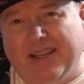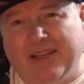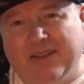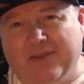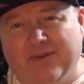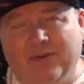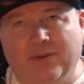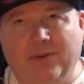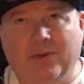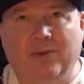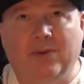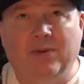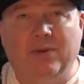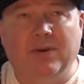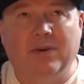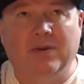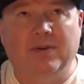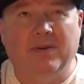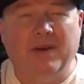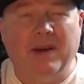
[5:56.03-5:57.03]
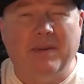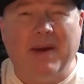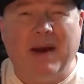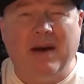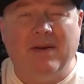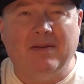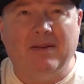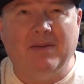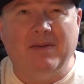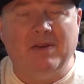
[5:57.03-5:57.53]
this for
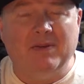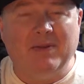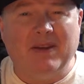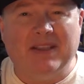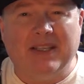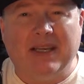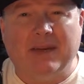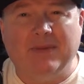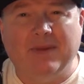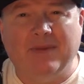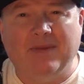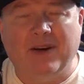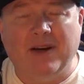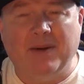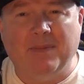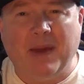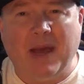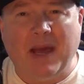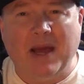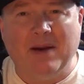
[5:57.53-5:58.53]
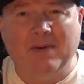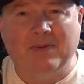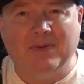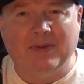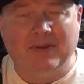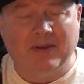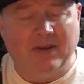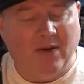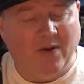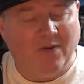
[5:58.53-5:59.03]
about, I think it was about
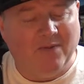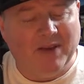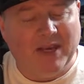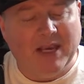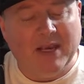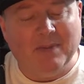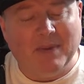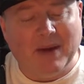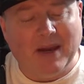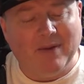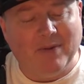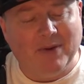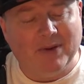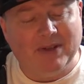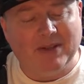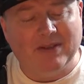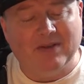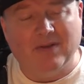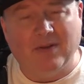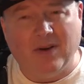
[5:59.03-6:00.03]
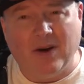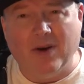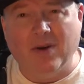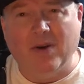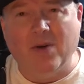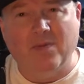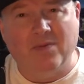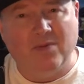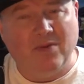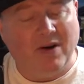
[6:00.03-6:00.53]
£75 off eBay, which is quite a
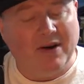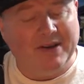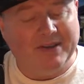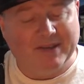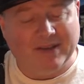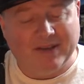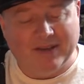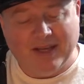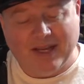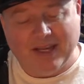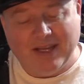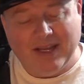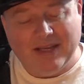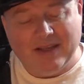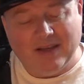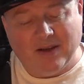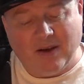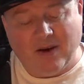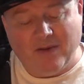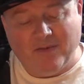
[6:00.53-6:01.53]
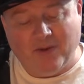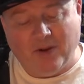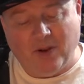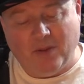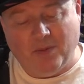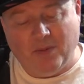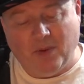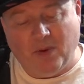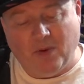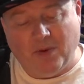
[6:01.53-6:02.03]
good price because they can easily go for a
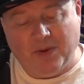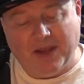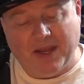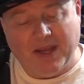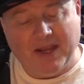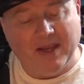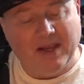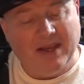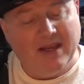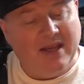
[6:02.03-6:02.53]
lot more than that.